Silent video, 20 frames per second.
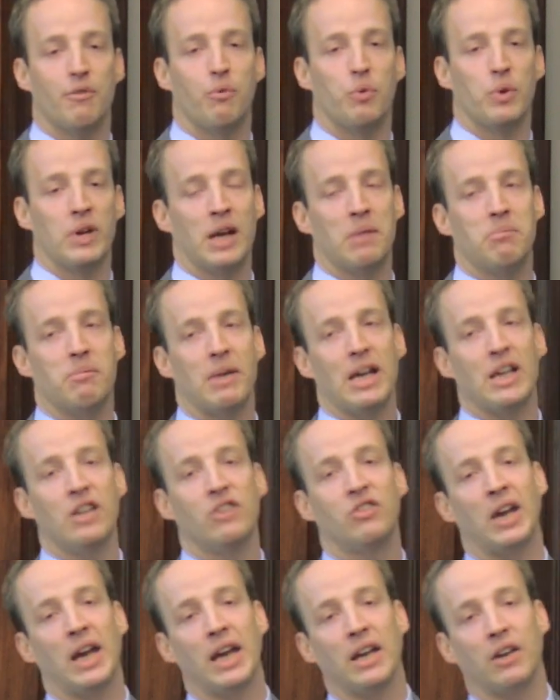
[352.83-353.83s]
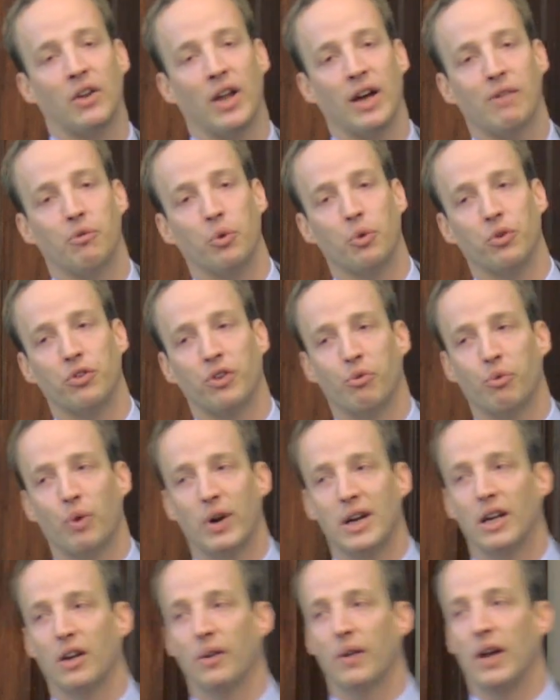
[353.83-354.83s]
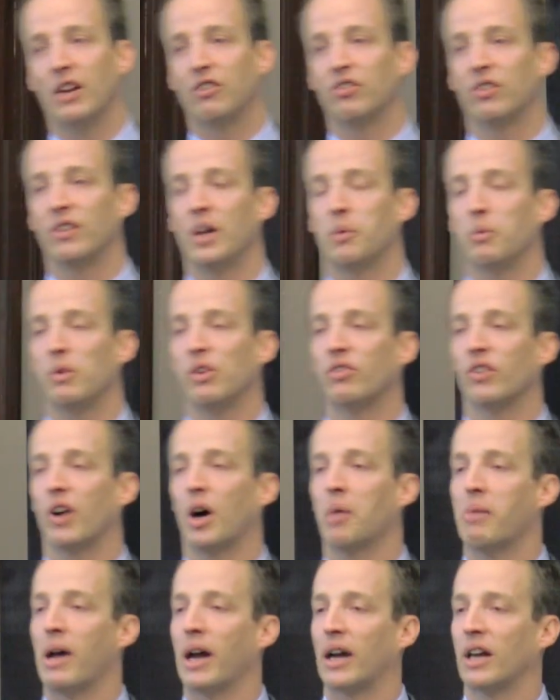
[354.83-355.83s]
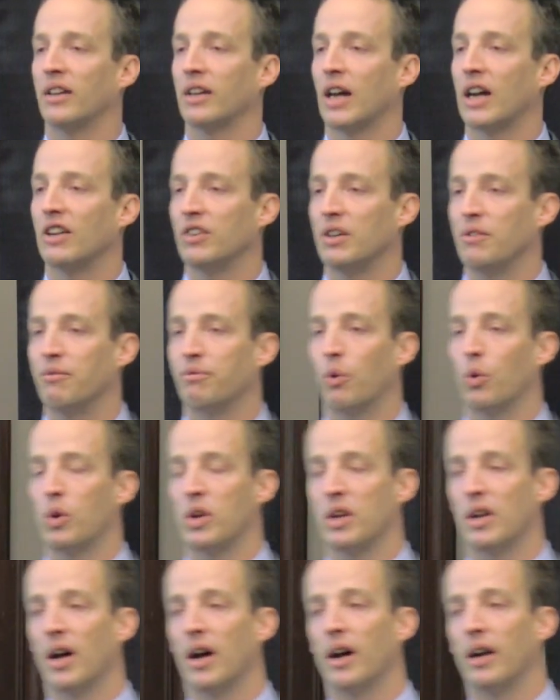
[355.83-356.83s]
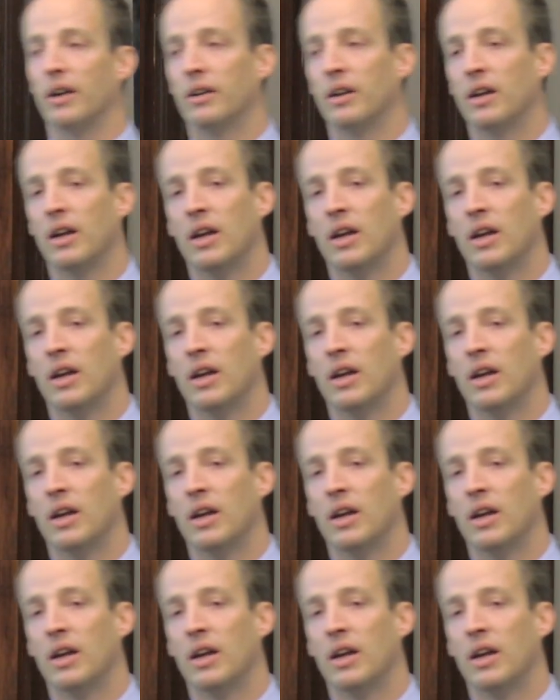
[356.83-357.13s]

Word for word: if we had maintained levels of regulation that we saw back in 1949